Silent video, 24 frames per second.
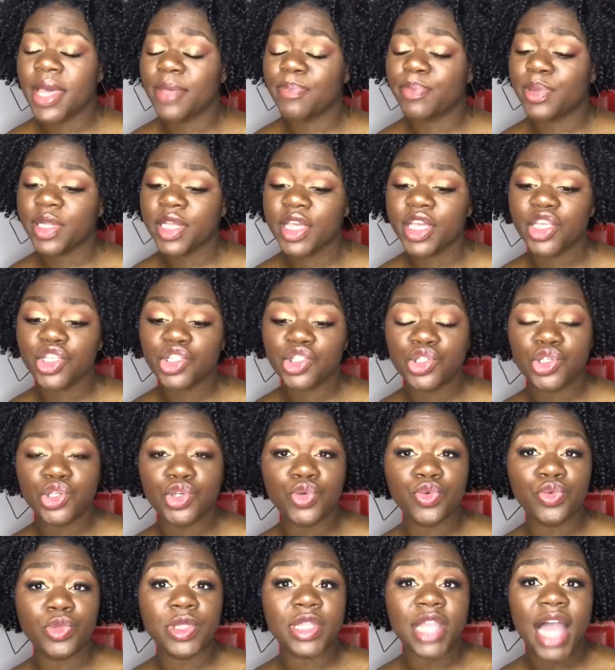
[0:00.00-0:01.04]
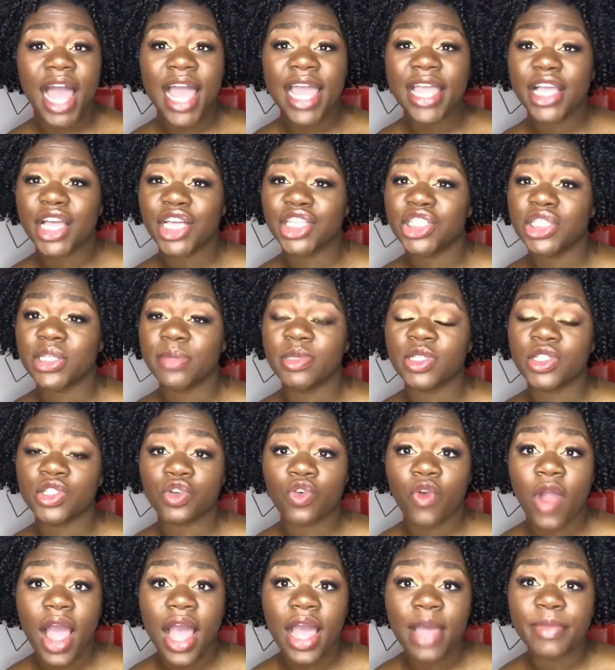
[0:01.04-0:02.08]
Please do like,
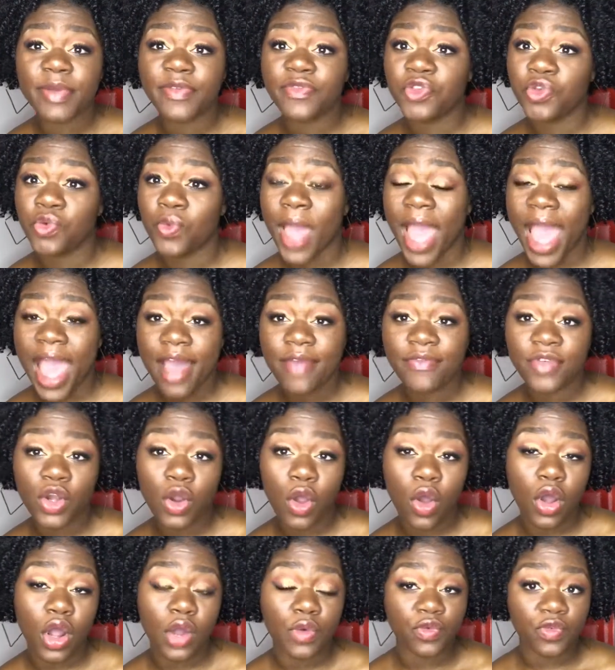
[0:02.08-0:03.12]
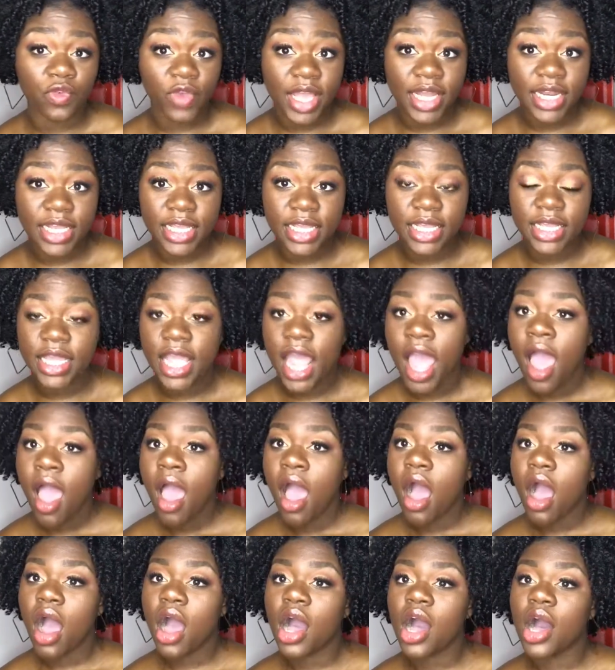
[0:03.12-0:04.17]
subscribe if you haven't already.
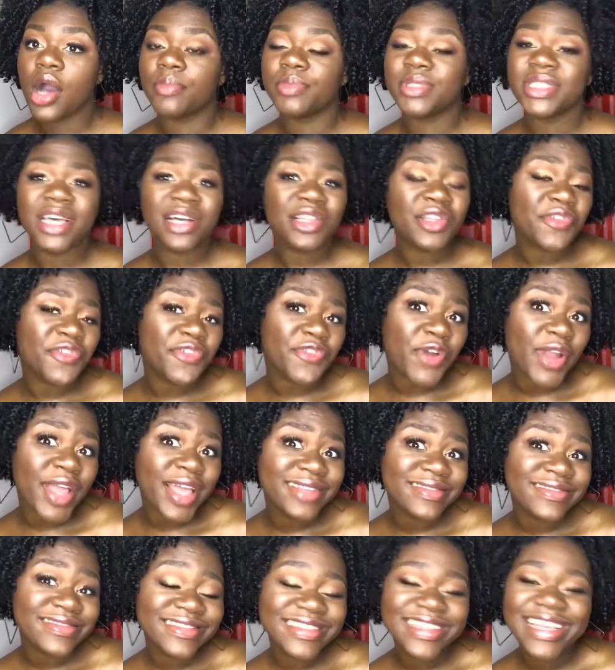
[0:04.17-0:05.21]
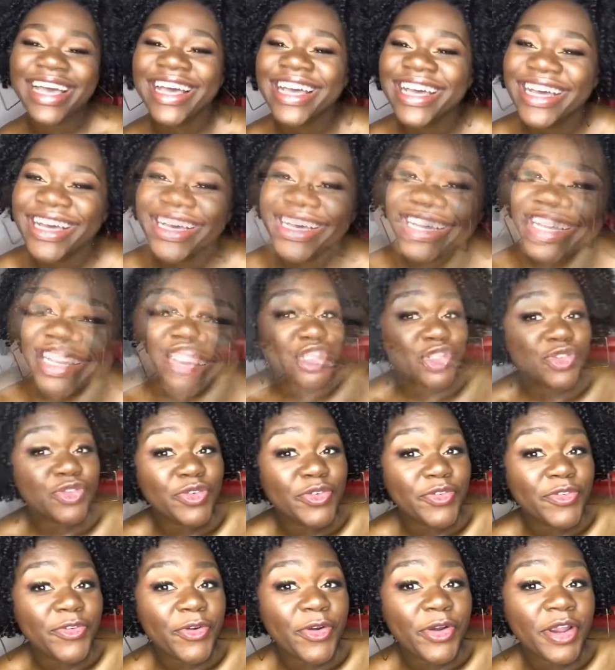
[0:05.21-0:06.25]
Tell a friend. Stay
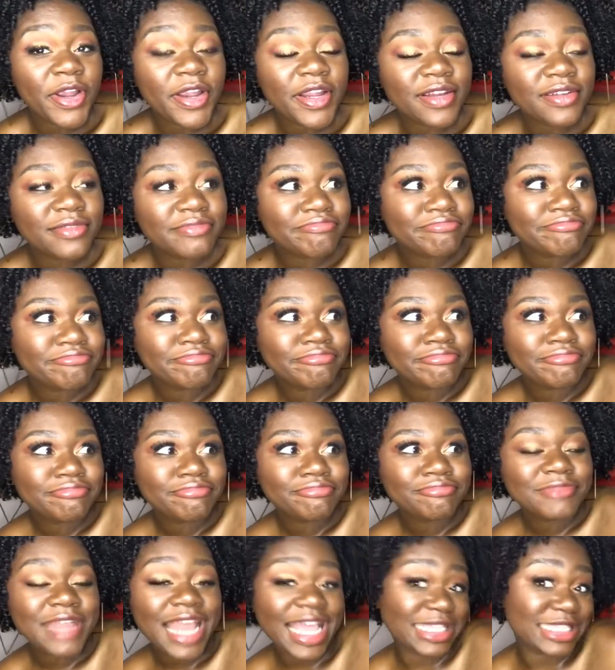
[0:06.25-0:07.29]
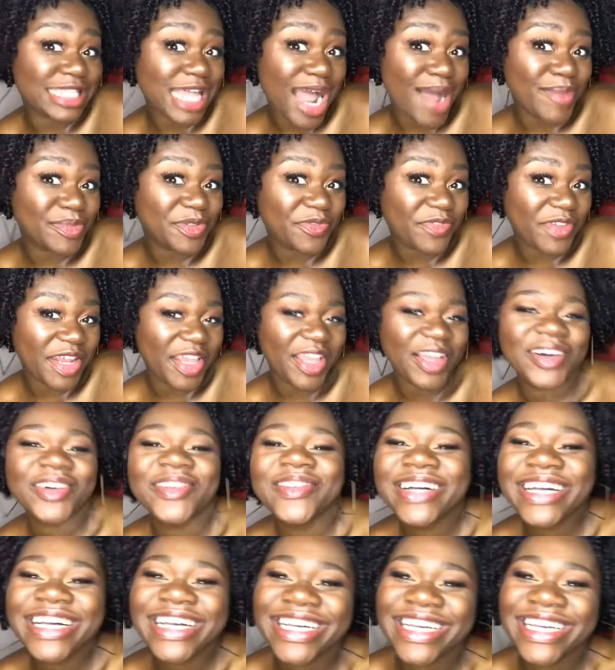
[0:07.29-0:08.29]
tuned for next time's video.